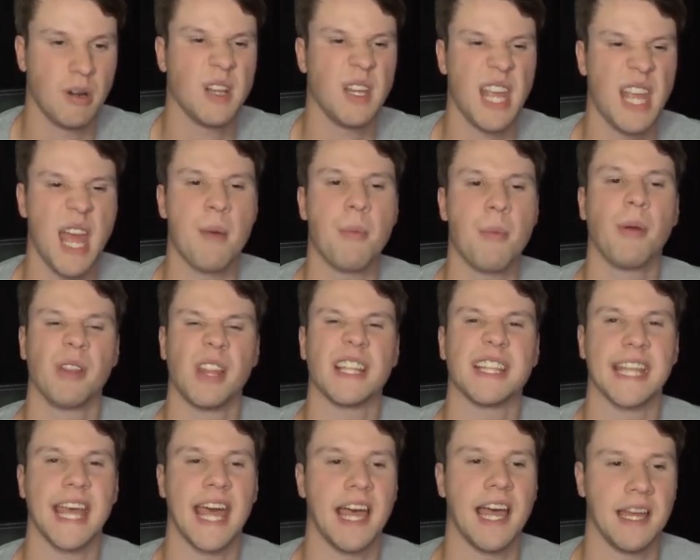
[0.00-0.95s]
Yeah, probably
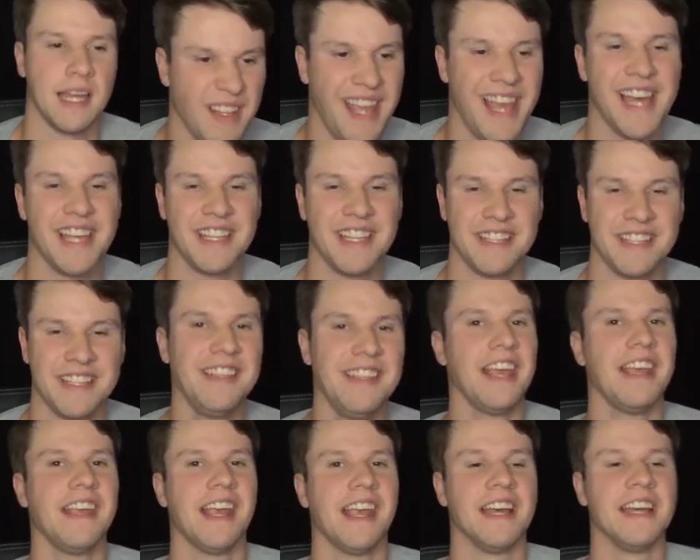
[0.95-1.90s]
like that. Yeah.
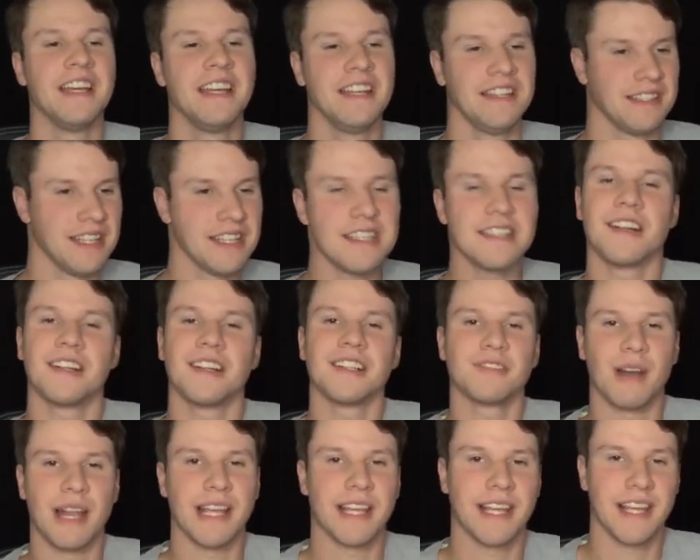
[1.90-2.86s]
This is our
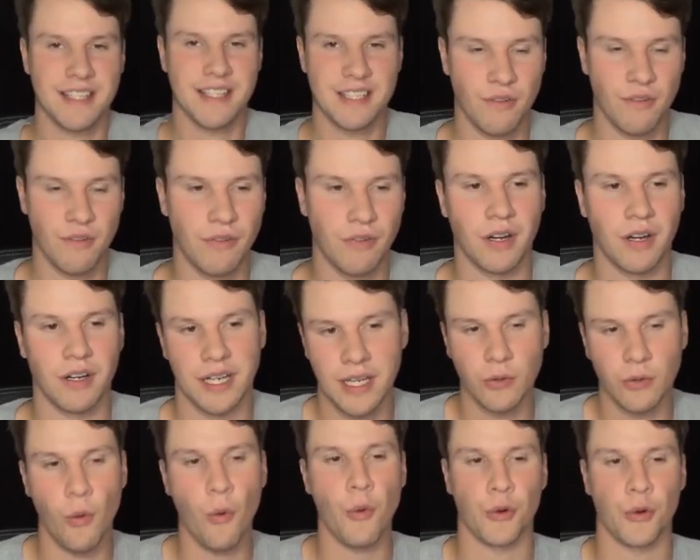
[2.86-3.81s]
ranking so far,
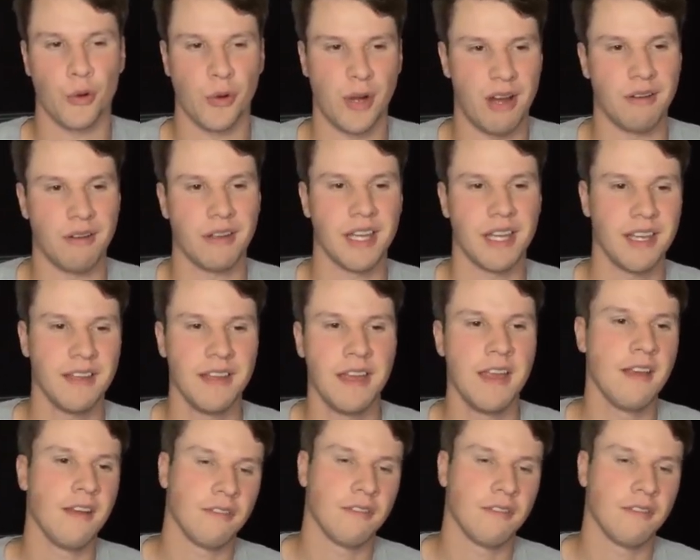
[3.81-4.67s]
in order now, okay?